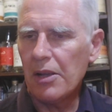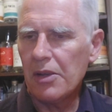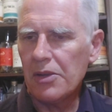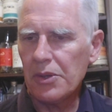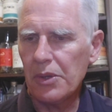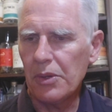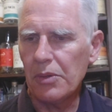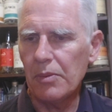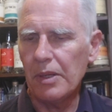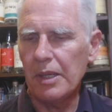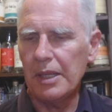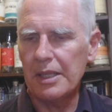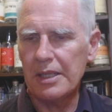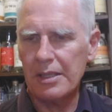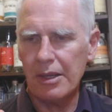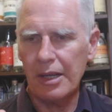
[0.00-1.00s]
So
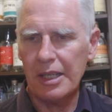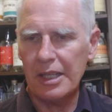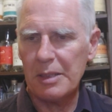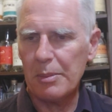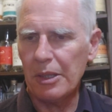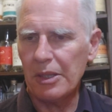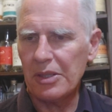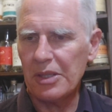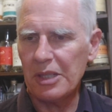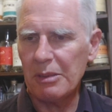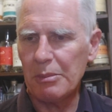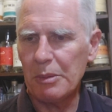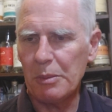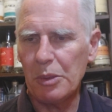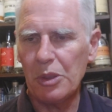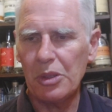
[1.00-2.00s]
I can smell the
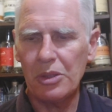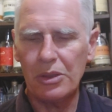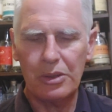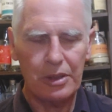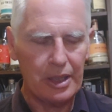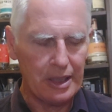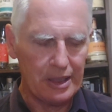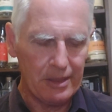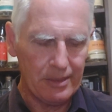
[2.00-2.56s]
cinnamon myrtle,